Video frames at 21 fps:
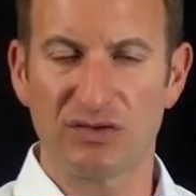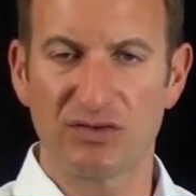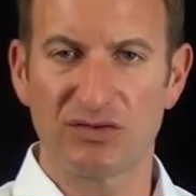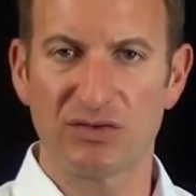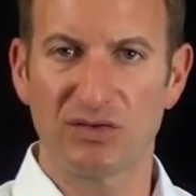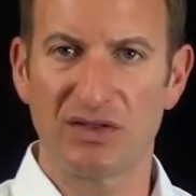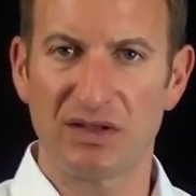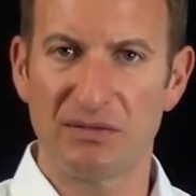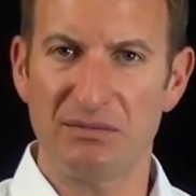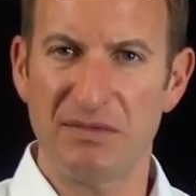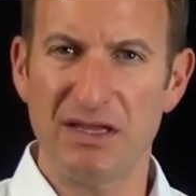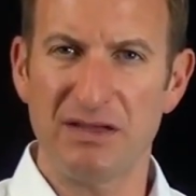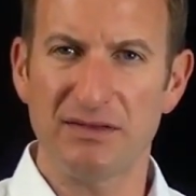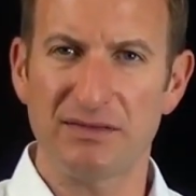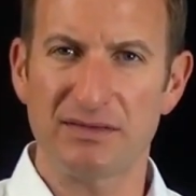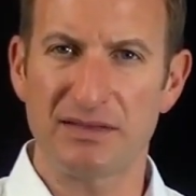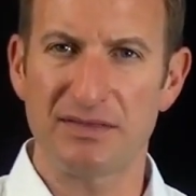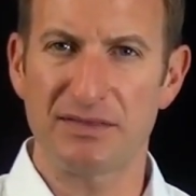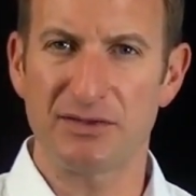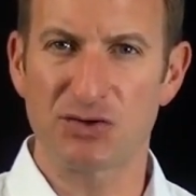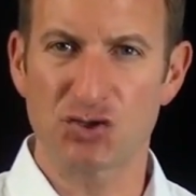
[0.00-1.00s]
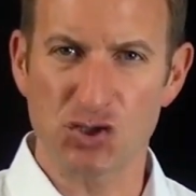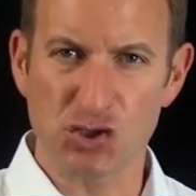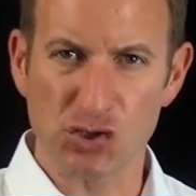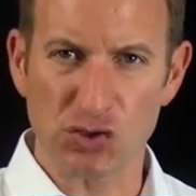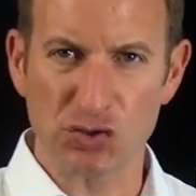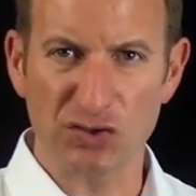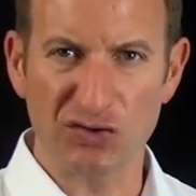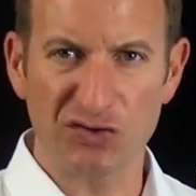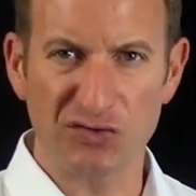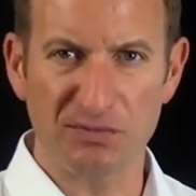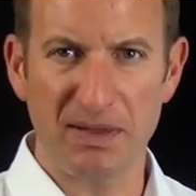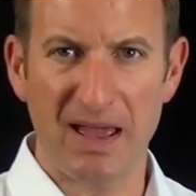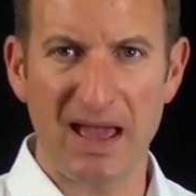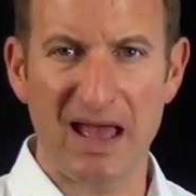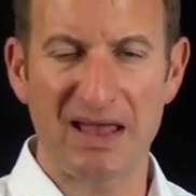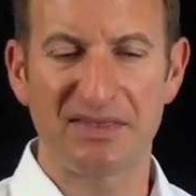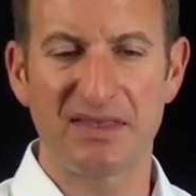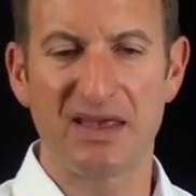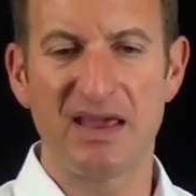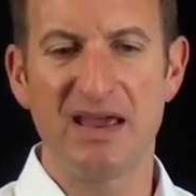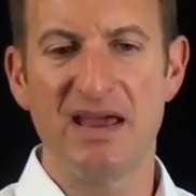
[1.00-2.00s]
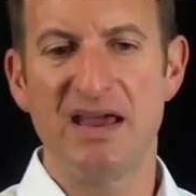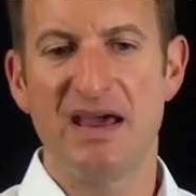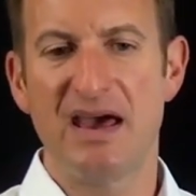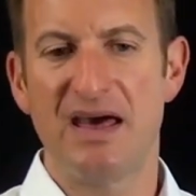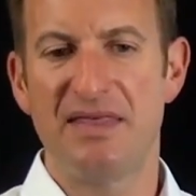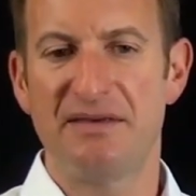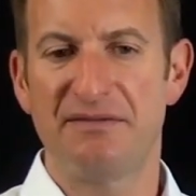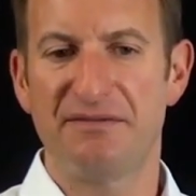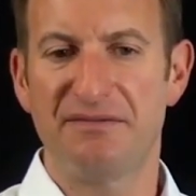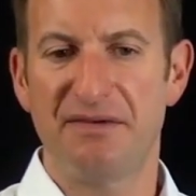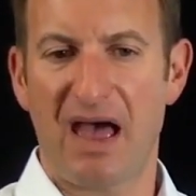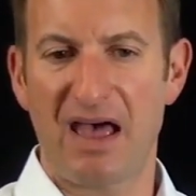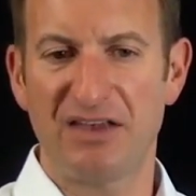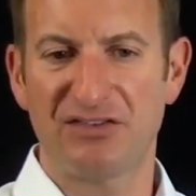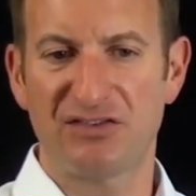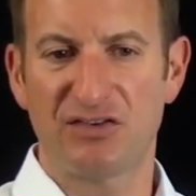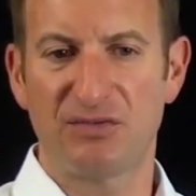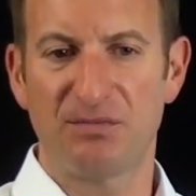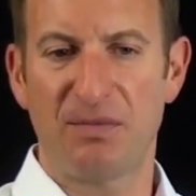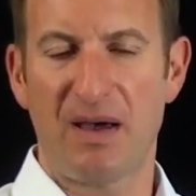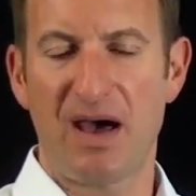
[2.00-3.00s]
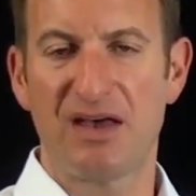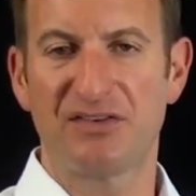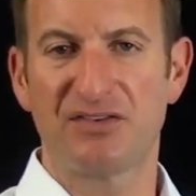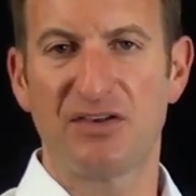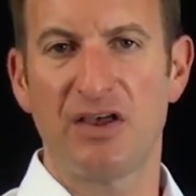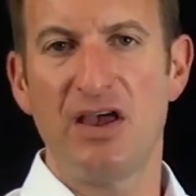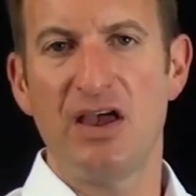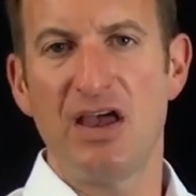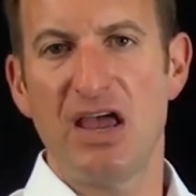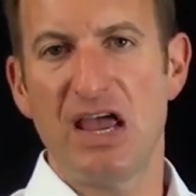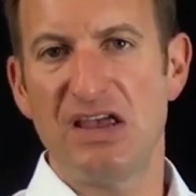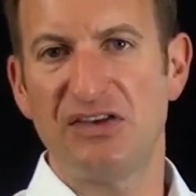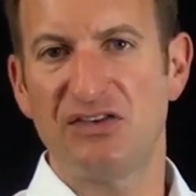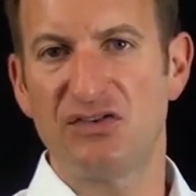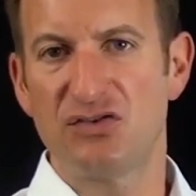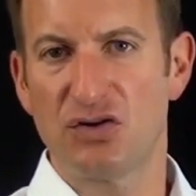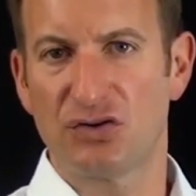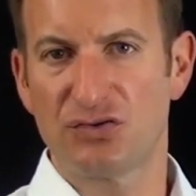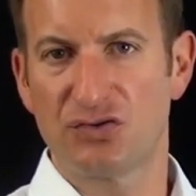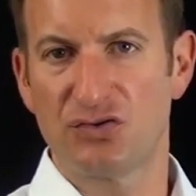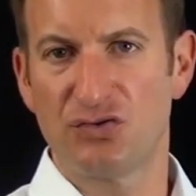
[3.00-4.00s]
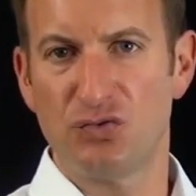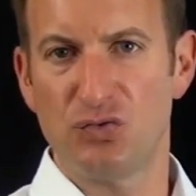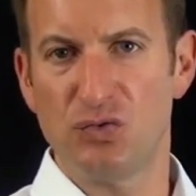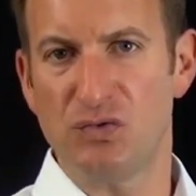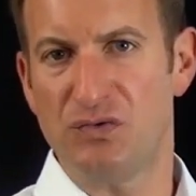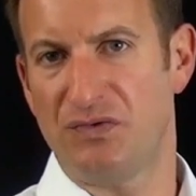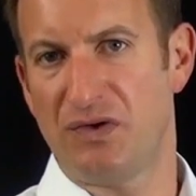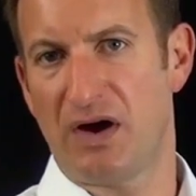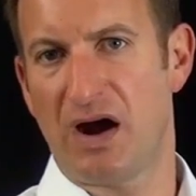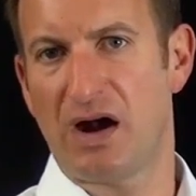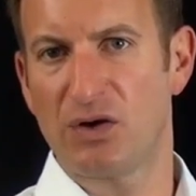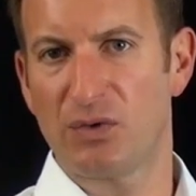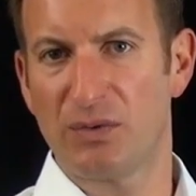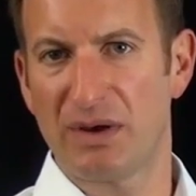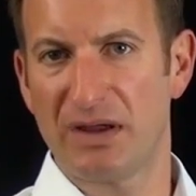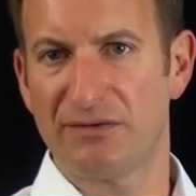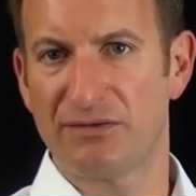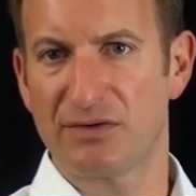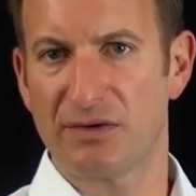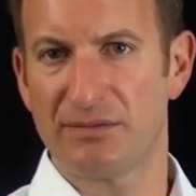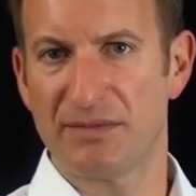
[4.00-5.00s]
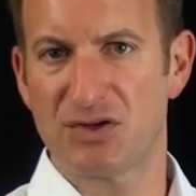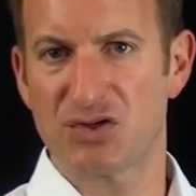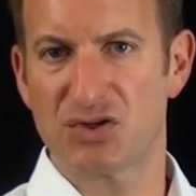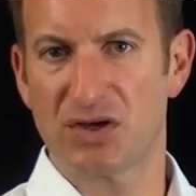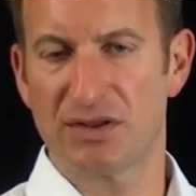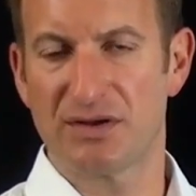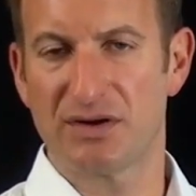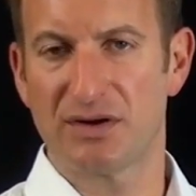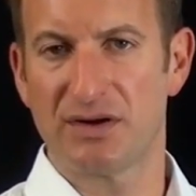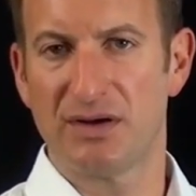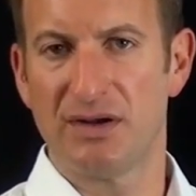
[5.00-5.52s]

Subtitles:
So that means that the shortest path and the fastest path is not too far away from each other.